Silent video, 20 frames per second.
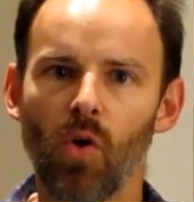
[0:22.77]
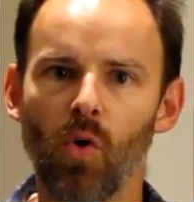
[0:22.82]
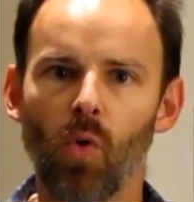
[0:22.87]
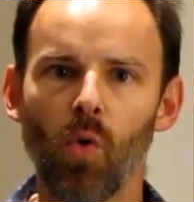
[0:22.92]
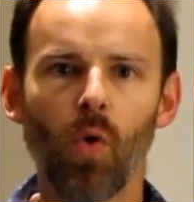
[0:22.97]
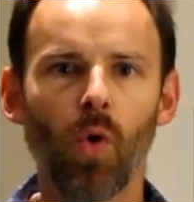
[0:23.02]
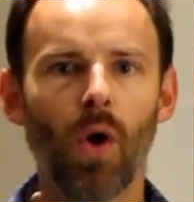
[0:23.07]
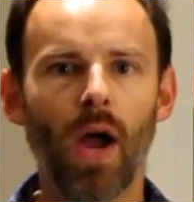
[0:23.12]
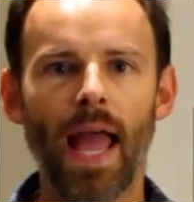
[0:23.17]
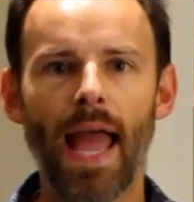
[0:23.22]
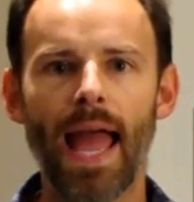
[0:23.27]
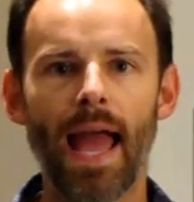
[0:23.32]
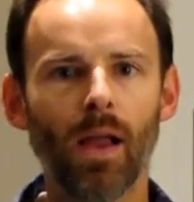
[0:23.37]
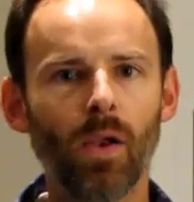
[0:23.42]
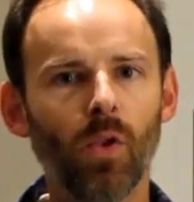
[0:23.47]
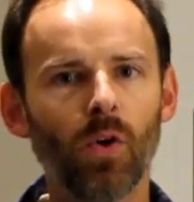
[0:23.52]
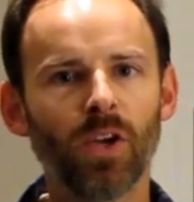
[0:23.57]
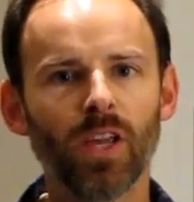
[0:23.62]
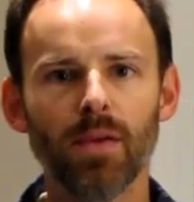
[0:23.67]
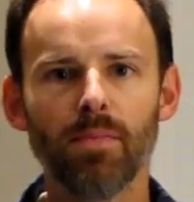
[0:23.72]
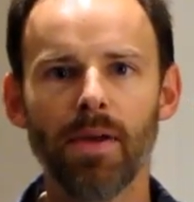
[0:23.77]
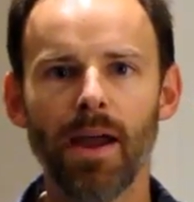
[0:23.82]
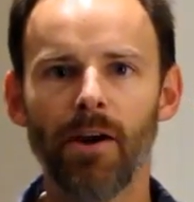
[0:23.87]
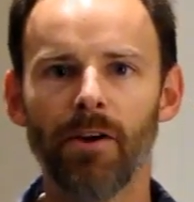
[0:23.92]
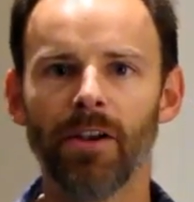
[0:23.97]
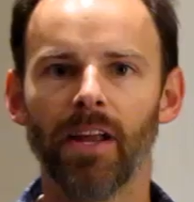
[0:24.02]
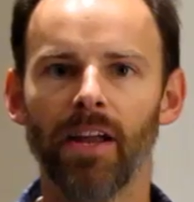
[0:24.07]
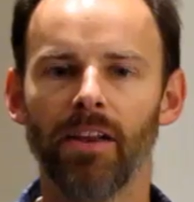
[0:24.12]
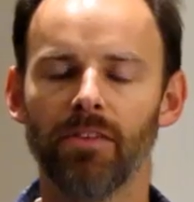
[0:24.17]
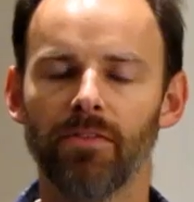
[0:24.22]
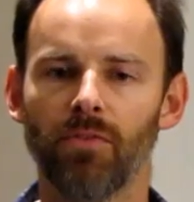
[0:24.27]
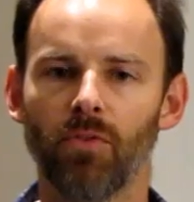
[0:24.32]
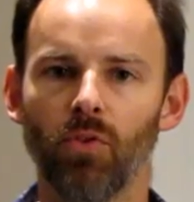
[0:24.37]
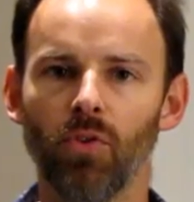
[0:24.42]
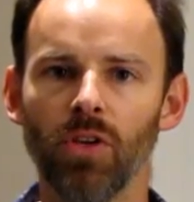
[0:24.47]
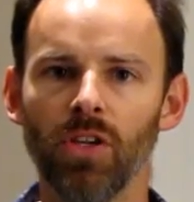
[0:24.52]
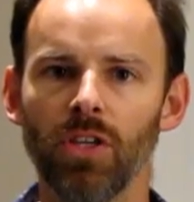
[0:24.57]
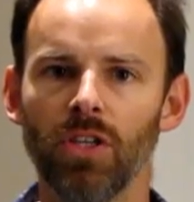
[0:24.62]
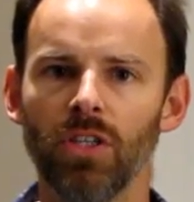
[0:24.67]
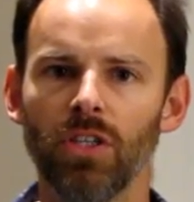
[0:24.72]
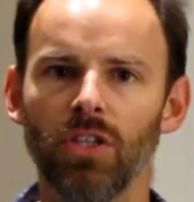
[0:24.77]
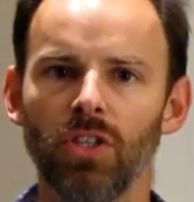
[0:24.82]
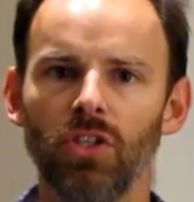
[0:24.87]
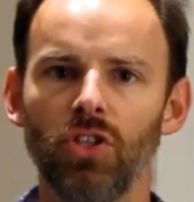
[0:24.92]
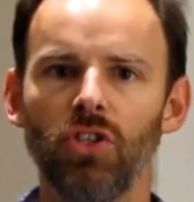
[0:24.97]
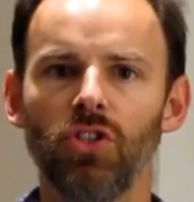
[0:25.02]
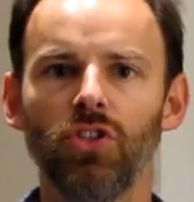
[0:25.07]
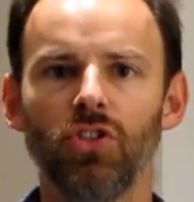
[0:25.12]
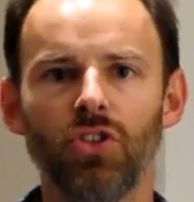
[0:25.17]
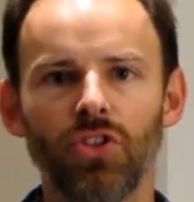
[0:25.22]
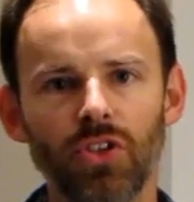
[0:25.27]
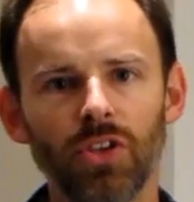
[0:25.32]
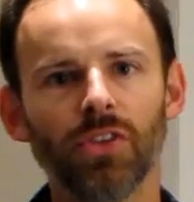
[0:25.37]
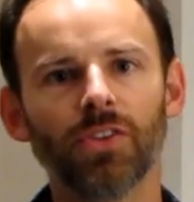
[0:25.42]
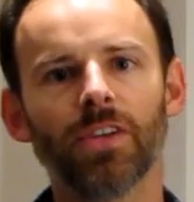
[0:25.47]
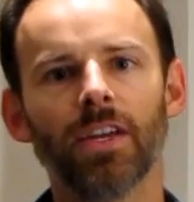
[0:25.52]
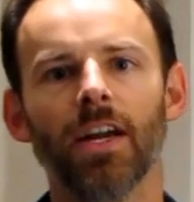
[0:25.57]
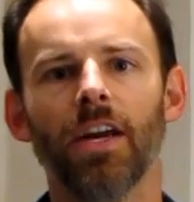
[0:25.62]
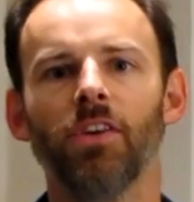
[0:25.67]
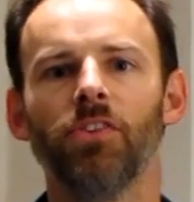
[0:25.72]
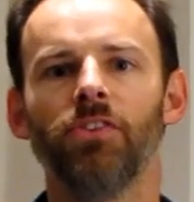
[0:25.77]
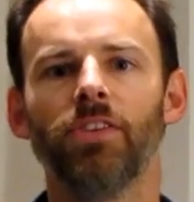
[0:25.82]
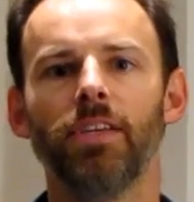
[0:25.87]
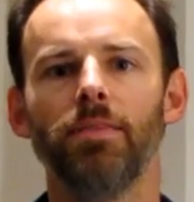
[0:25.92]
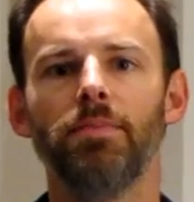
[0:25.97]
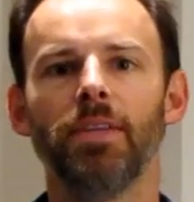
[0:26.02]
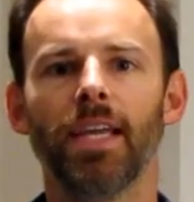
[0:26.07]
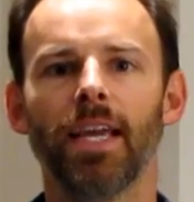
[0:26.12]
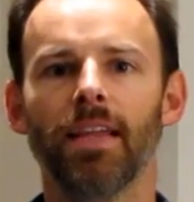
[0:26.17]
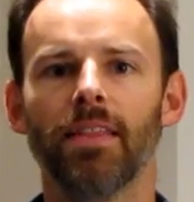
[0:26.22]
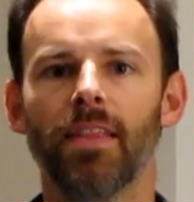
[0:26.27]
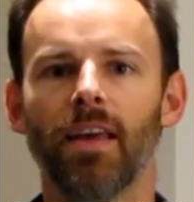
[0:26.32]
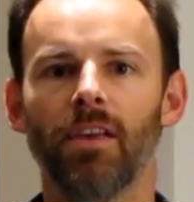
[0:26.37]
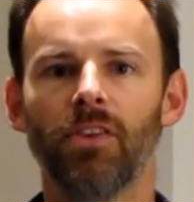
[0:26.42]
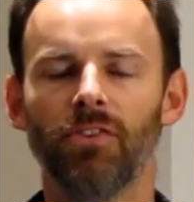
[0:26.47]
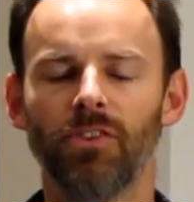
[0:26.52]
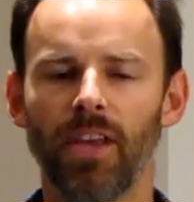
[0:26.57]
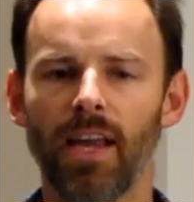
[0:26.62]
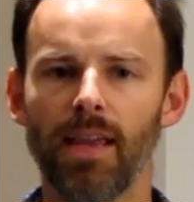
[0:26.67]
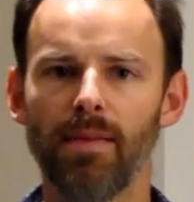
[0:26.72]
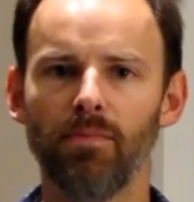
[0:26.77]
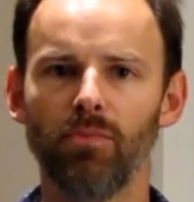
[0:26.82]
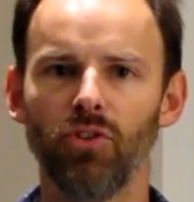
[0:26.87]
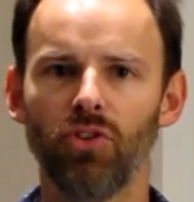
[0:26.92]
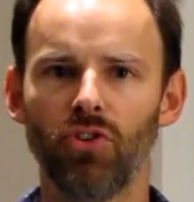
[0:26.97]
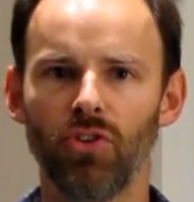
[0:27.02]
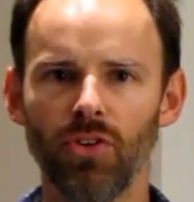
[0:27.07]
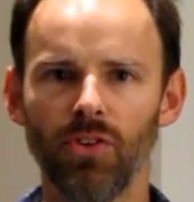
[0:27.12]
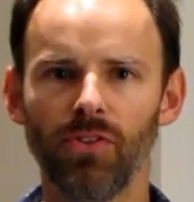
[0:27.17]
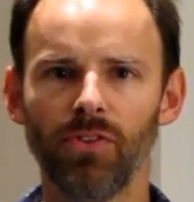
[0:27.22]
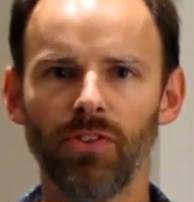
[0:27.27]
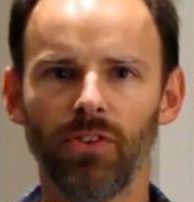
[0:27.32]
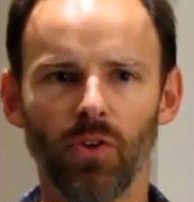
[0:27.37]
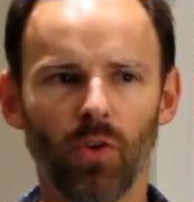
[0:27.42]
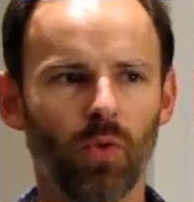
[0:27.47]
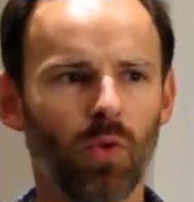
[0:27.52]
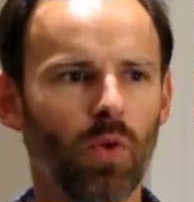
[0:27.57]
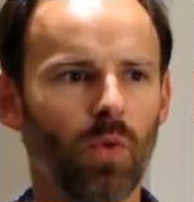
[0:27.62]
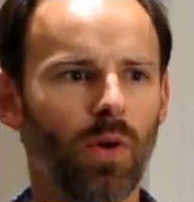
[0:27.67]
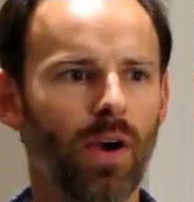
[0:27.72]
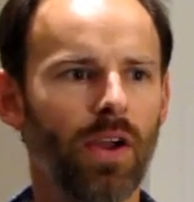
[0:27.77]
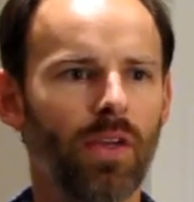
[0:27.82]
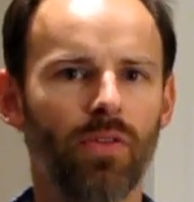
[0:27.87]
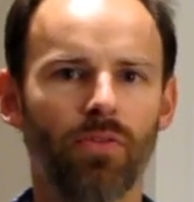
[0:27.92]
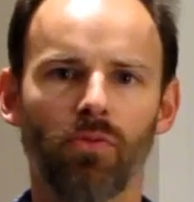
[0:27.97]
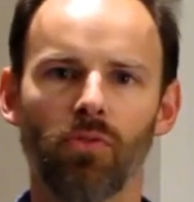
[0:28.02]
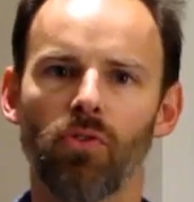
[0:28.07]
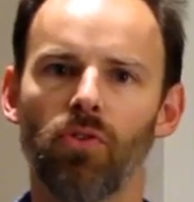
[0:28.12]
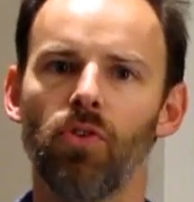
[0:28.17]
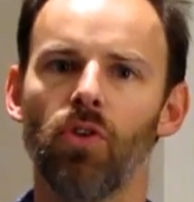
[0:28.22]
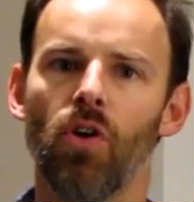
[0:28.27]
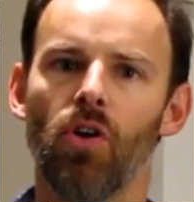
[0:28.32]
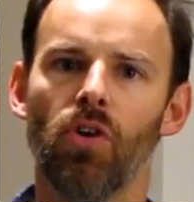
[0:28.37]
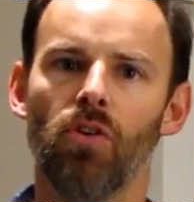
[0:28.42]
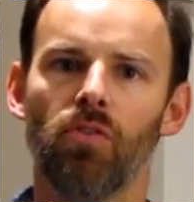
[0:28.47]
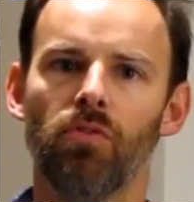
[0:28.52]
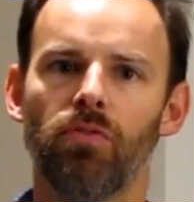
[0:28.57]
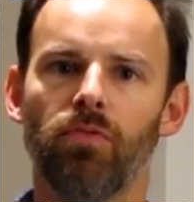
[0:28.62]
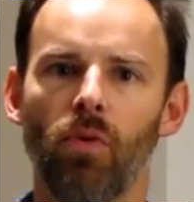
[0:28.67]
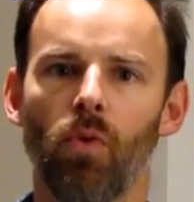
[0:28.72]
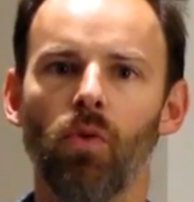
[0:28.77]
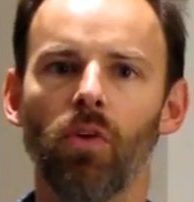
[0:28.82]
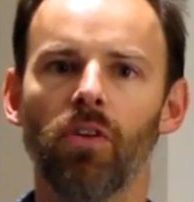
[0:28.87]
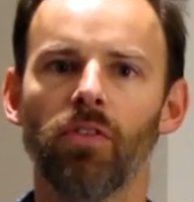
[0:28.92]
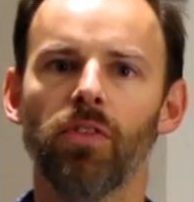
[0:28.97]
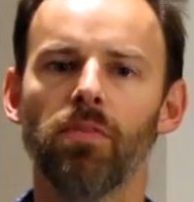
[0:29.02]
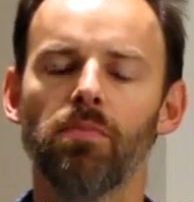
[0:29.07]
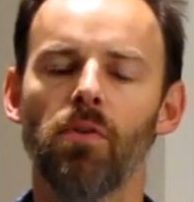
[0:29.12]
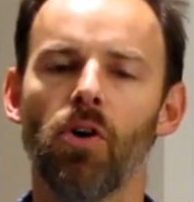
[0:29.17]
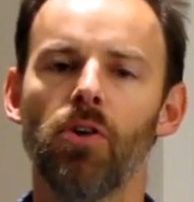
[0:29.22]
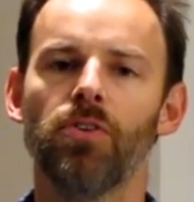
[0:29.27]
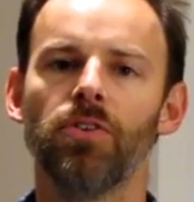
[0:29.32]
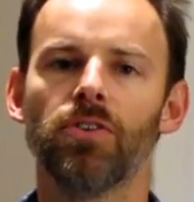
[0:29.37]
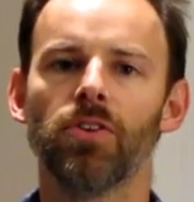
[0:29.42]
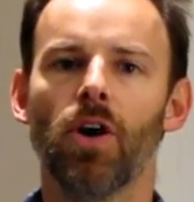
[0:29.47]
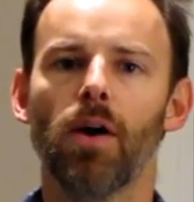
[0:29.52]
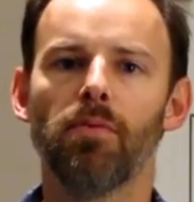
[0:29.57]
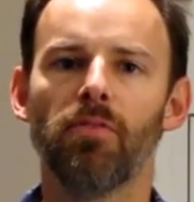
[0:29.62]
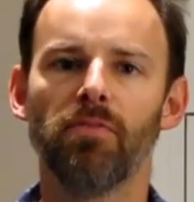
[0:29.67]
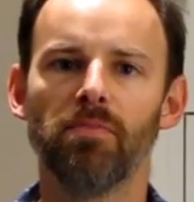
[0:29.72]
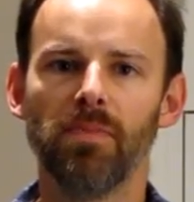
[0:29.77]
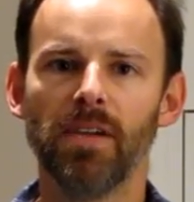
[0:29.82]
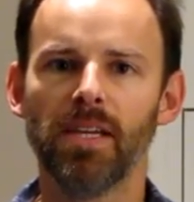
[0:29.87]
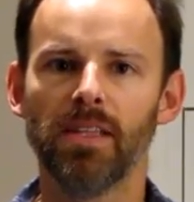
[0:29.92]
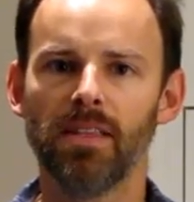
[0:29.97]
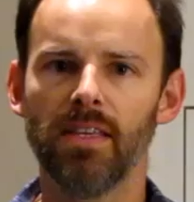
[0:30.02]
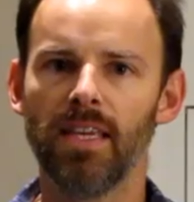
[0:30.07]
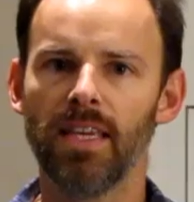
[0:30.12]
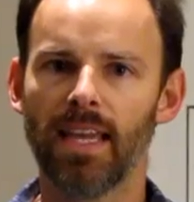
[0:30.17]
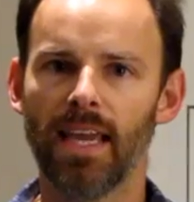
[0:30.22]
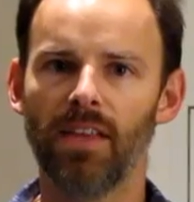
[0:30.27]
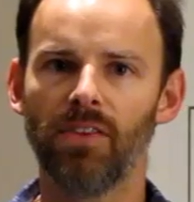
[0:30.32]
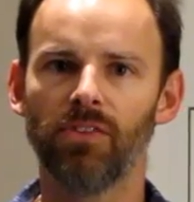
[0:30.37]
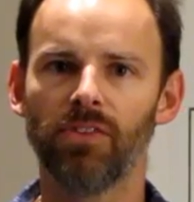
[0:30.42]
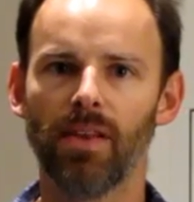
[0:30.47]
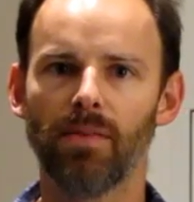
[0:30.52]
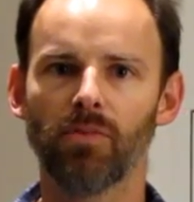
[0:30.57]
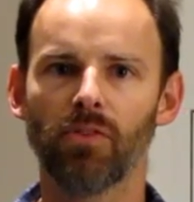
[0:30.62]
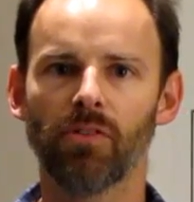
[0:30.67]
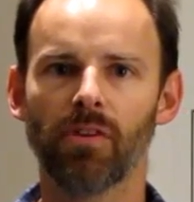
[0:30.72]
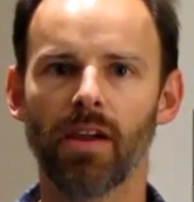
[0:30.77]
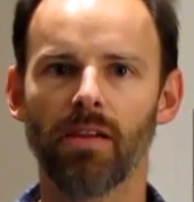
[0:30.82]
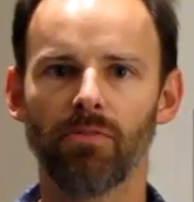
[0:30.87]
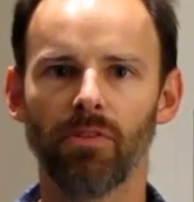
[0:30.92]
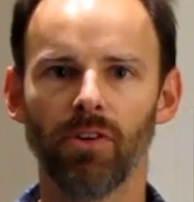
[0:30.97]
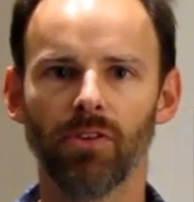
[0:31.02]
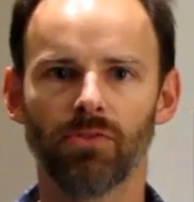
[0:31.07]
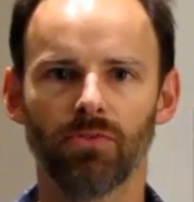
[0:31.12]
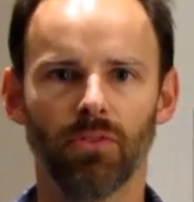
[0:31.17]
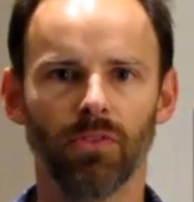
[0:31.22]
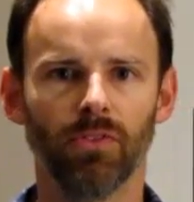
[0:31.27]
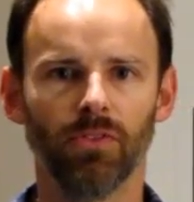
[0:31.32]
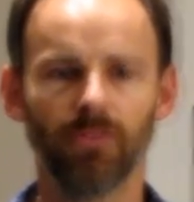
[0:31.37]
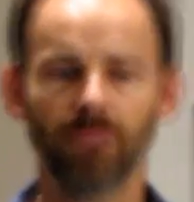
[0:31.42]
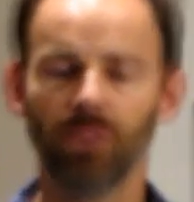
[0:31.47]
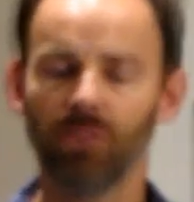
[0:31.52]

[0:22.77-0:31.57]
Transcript: or how long you marinate it for, you just can't seem to get that same juicy all the way through, fall off the bone type of meat that you get in some great restaurants.